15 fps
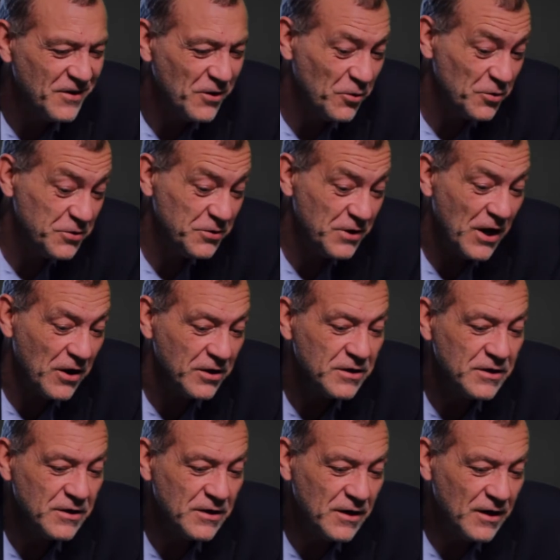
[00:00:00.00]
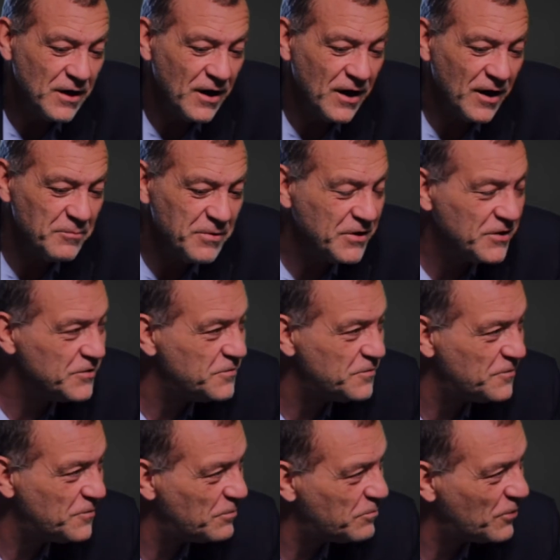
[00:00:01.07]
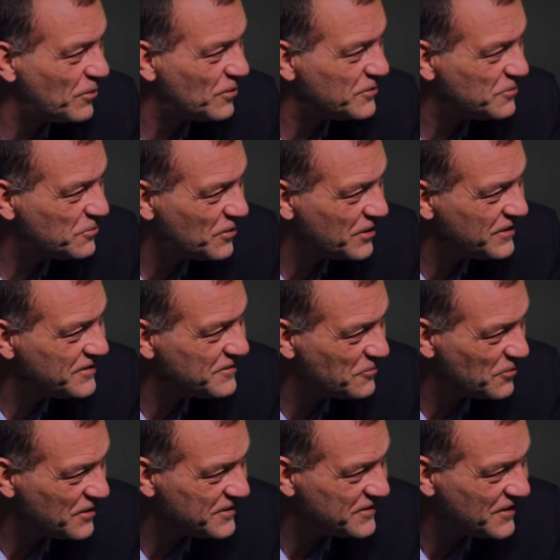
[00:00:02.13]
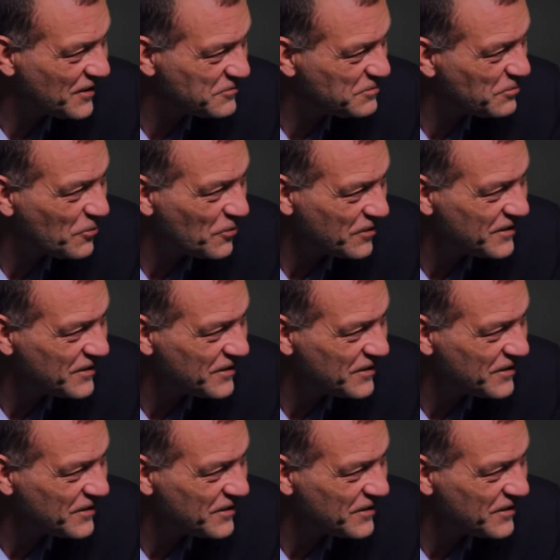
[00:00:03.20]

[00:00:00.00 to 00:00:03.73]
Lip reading: or tune out. Because football is one tough sport.